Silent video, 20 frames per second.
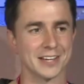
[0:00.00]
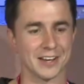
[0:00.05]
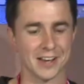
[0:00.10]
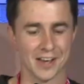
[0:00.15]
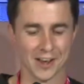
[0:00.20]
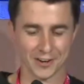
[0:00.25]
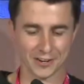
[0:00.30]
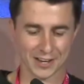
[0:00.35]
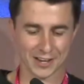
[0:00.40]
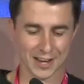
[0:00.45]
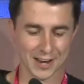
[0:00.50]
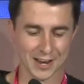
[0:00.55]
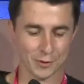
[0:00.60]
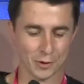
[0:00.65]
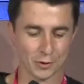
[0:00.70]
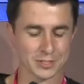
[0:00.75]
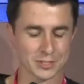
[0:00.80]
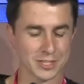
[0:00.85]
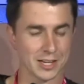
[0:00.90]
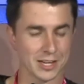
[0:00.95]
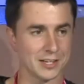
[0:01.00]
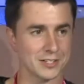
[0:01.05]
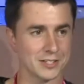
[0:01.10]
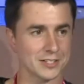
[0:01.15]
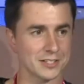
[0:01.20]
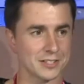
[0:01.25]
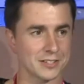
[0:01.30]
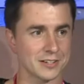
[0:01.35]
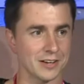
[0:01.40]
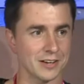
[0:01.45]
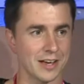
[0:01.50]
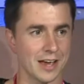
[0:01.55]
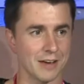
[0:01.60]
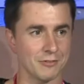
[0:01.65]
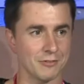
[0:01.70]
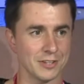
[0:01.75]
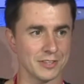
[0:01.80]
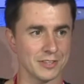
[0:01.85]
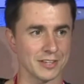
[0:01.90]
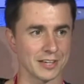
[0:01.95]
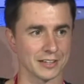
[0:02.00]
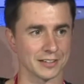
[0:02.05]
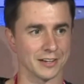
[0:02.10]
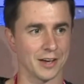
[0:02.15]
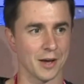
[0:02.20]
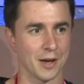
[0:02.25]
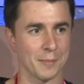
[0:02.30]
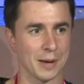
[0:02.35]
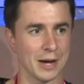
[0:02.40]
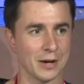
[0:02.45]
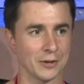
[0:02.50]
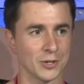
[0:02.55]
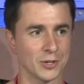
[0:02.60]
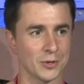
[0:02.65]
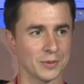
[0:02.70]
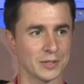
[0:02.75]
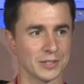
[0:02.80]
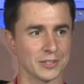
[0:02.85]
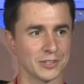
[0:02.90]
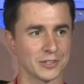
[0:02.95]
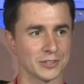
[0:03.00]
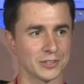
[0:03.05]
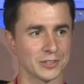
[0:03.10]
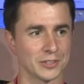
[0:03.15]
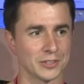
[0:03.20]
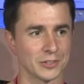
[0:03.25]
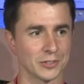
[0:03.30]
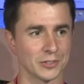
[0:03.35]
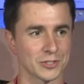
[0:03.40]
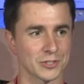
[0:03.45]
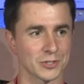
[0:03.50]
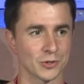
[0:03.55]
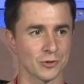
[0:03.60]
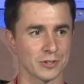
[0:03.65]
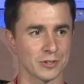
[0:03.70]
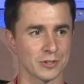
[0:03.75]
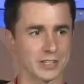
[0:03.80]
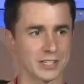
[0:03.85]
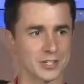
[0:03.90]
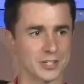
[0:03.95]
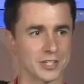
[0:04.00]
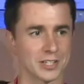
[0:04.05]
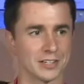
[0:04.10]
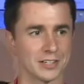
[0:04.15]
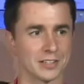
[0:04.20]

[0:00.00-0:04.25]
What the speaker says: Okay, well, tell us everything about you and your story this year.